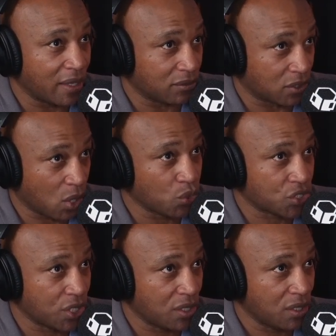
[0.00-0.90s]

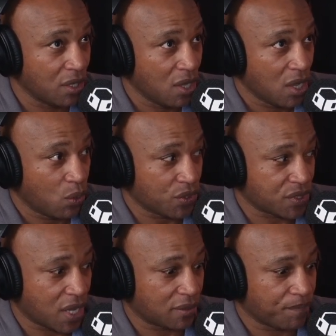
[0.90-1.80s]
coaching was
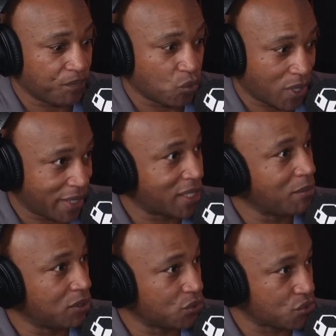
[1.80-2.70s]
that when I came
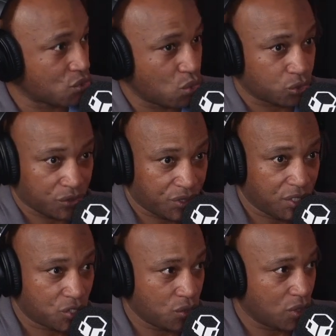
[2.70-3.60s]
into school to
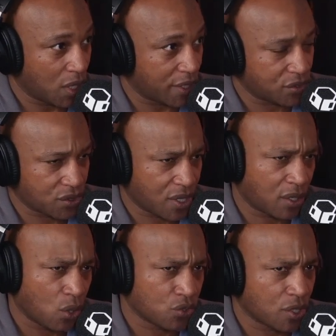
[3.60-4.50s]
teach you guys, because I
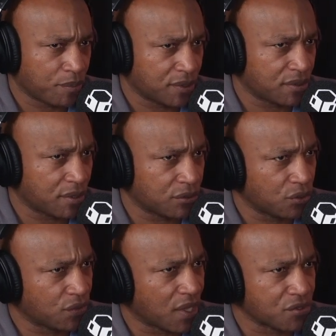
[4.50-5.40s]
coached up until
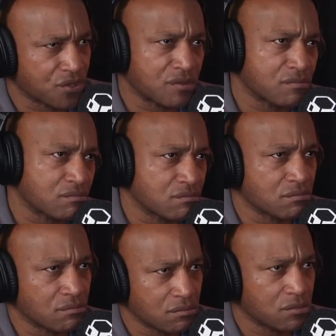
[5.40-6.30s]

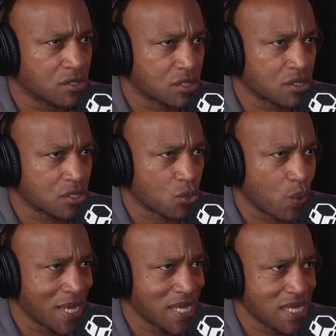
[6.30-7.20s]

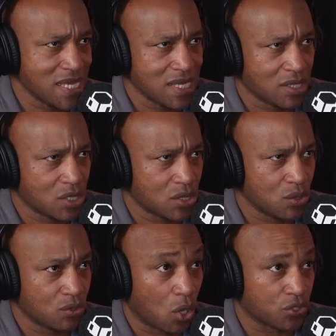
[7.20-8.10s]
2003,
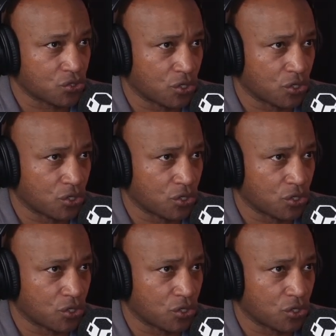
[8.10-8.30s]
no, it's not